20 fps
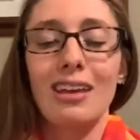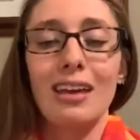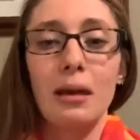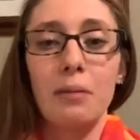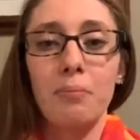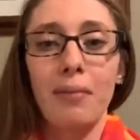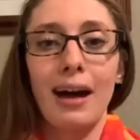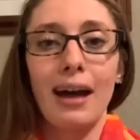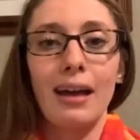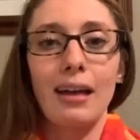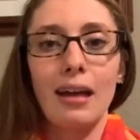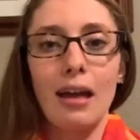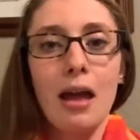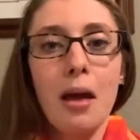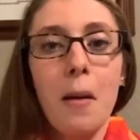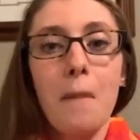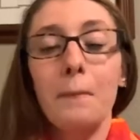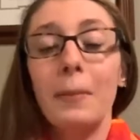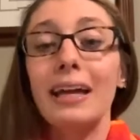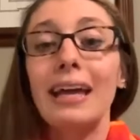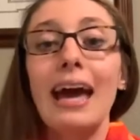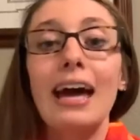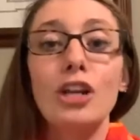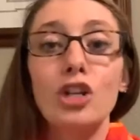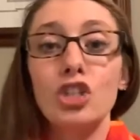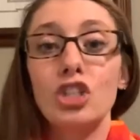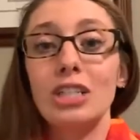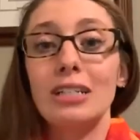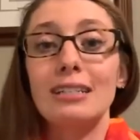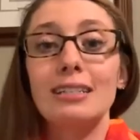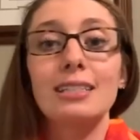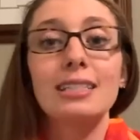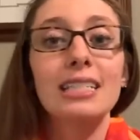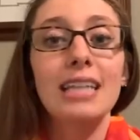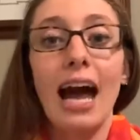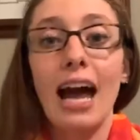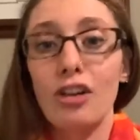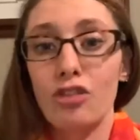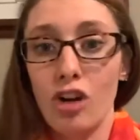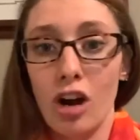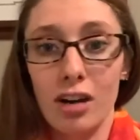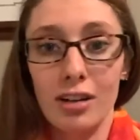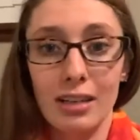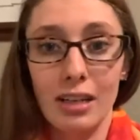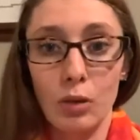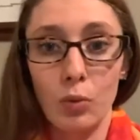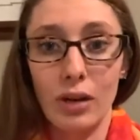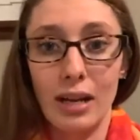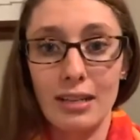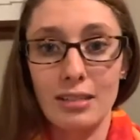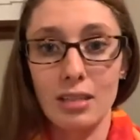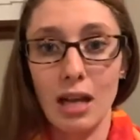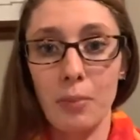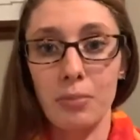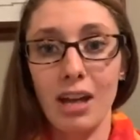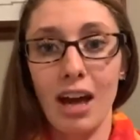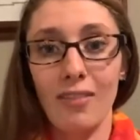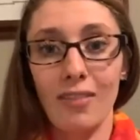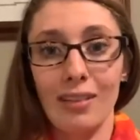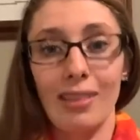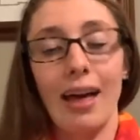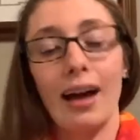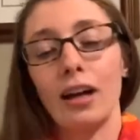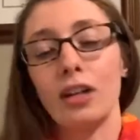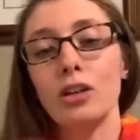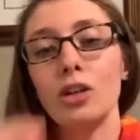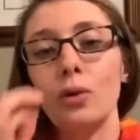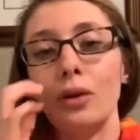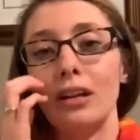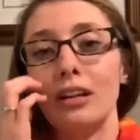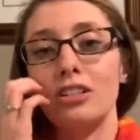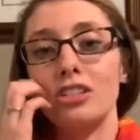and my energy skyrocketed when I stopped having that gluten.